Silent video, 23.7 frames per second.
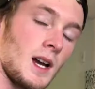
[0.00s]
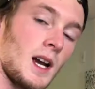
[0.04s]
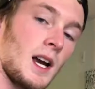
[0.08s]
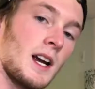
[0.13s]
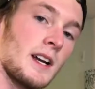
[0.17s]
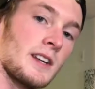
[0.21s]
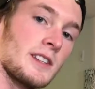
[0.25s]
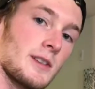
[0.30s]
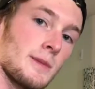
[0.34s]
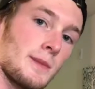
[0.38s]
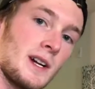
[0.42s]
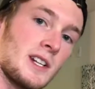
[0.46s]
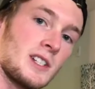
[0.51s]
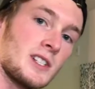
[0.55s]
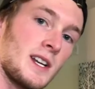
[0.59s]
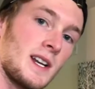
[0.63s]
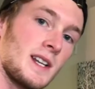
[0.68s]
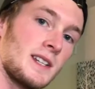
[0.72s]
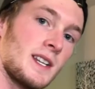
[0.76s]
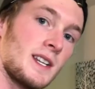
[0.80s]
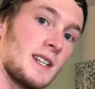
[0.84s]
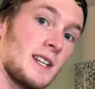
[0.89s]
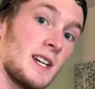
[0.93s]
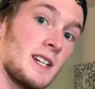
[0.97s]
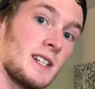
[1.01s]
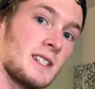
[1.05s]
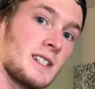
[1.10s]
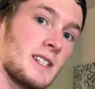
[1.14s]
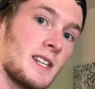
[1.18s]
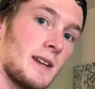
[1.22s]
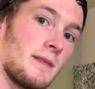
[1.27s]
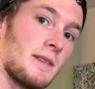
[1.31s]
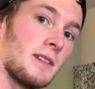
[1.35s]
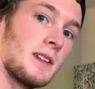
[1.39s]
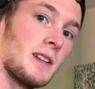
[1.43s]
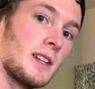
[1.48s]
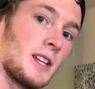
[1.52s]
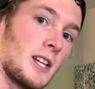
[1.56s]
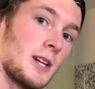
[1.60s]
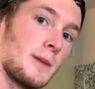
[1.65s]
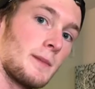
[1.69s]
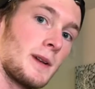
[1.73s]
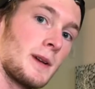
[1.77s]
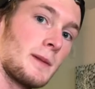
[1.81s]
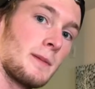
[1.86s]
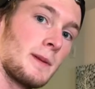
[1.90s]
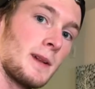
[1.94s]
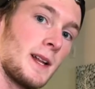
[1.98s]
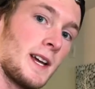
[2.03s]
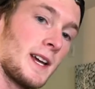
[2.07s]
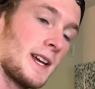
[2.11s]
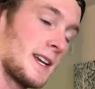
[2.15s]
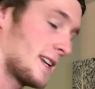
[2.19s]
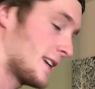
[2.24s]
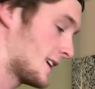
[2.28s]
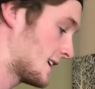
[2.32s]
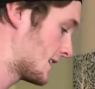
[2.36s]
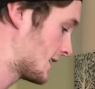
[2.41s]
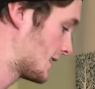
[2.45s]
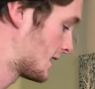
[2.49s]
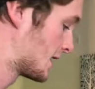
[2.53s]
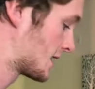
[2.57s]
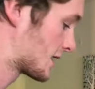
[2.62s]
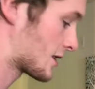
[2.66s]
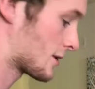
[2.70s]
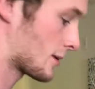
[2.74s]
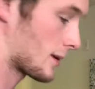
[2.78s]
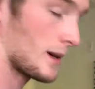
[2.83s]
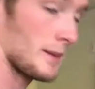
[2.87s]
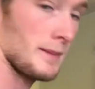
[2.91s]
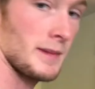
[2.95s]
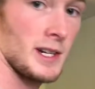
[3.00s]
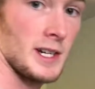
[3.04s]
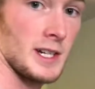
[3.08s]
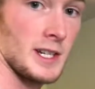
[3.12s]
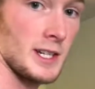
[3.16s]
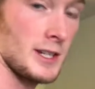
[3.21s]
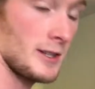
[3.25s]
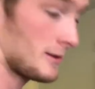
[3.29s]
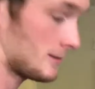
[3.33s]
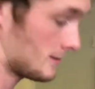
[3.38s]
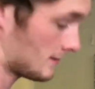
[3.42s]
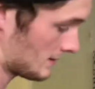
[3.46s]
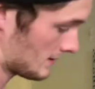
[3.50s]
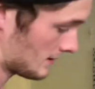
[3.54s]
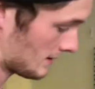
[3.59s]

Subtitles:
Alright, so my chain does have a little bit of play in it. So what I'm going to do,